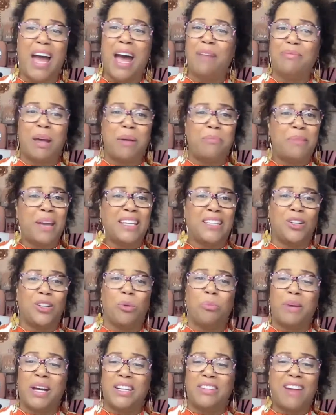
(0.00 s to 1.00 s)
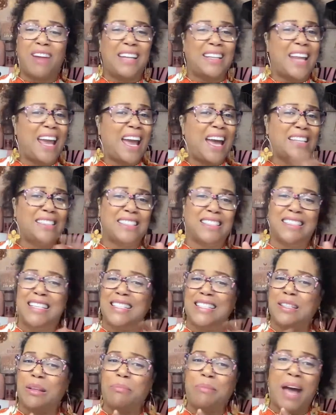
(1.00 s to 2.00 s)
I'm not making no money right now. I just
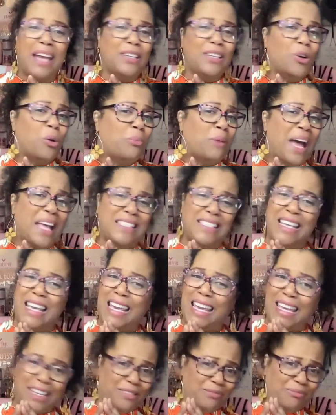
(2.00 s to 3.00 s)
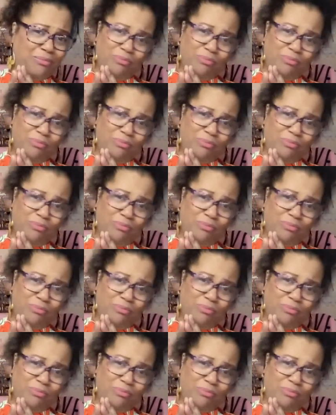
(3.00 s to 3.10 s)
need somebody on my team.